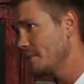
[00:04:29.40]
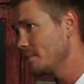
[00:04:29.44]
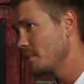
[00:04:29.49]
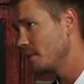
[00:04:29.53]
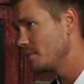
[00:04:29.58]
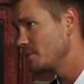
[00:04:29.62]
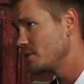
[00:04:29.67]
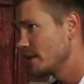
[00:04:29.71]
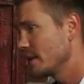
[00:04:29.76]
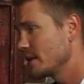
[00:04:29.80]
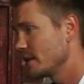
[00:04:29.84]
I
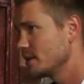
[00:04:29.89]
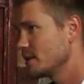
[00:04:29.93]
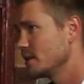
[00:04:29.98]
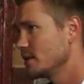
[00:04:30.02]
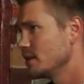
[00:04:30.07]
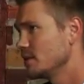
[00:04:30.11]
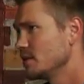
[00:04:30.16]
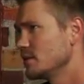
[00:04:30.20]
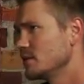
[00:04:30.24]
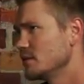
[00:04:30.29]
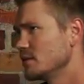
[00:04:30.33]
am. I'm
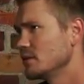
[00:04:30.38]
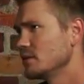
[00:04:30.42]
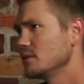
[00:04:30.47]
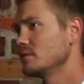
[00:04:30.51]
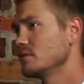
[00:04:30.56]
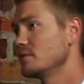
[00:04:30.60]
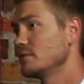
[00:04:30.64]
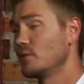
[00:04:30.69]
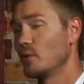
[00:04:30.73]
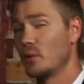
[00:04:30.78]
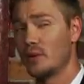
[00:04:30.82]

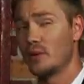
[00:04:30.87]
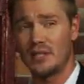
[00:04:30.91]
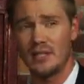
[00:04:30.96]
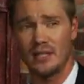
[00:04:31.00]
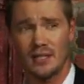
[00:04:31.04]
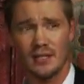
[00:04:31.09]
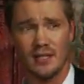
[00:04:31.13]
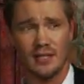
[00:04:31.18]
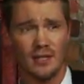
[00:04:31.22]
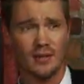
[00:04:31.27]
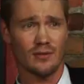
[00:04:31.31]
directing
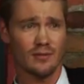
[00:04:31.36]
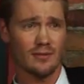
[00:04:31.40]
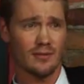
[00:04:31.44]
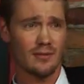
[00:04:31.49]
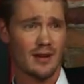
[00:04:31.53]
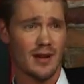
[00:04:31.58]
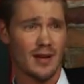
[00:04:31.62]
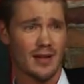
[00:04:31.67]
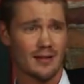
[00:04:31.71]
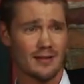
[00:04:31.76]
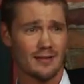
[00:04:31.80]
14 still,
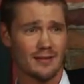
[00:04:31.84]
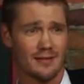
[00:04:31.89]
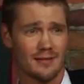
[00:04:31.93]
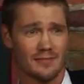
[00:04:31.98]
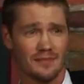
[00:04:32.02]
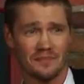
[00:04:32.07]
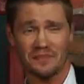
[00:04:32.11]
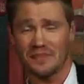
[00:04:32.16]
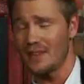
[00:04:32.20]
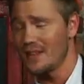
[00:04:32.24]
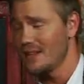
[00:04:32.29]
Greg.
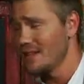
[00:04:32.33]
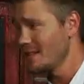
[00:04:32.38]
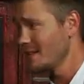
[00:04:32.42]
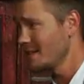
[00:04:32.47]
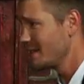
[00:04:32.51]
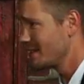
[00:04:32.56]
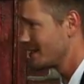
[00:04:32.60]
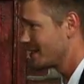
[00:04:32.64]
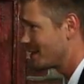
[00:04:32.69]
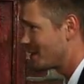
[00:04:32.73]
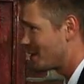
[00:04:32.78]

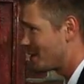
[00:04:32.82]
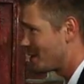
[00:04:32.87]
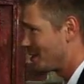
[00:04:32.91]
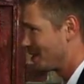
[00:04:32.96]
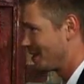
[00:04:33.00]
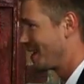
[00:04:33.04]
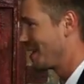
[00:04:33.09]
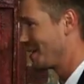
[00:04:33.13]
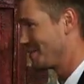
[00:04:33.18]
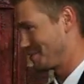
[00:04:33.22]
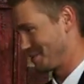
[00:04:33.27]

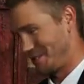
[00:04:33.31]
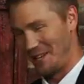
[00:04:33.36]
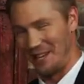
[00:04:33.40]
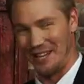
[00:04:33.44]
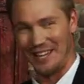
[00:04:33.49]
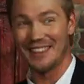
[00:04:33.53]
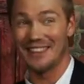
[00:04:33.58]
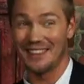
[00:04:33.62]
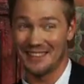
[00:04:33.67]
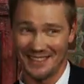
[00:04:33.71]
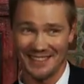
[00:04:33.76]

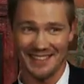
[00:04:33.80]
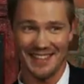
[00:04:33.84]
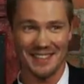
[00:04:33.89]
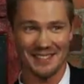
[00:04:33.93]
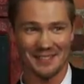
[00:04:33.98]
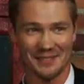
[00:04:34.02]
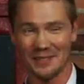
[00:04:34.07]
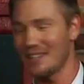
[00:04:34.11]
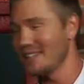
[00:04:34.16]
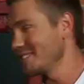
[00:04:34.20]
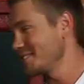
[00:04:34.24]

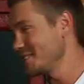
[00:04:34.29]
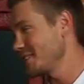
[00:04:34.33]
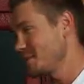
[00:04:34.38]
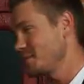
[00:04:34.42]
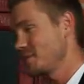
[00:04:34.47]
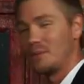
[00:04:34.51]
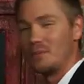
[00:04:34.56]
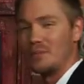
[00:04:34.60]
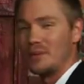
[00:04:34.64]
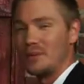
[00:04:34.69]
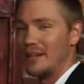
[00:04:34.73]
Thanks, Greg. See,
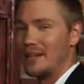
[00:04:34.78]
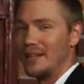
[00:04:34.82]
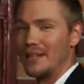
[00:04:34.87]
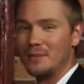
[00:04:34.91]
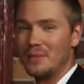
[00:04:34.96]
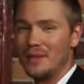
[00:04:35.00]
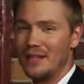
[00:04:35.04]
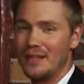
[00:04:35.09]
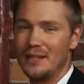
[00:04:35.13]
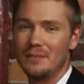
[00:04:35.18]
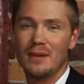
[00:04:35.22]
I'm going to bring
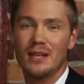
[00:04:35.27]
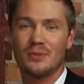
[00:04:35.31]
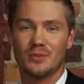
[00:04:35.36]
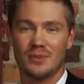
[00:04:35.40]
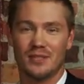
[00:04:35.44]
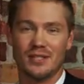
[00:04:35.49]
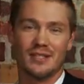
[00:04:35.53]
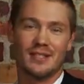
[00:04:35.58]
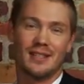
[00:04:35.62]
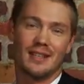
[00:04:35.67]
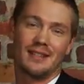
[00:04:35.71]
him in. He might
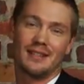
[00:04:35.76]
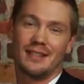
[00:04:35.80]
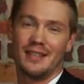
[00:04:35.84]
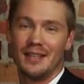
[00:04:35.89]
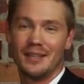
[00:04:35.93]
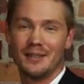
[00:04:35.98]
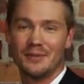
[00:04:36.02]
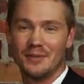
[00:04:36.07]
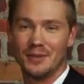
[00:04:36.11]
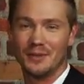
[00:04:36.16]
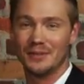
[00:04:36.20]
as well just get in
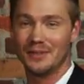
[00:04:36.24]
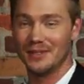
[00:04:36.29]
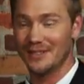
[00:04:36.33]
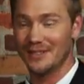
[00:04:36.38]
the interview.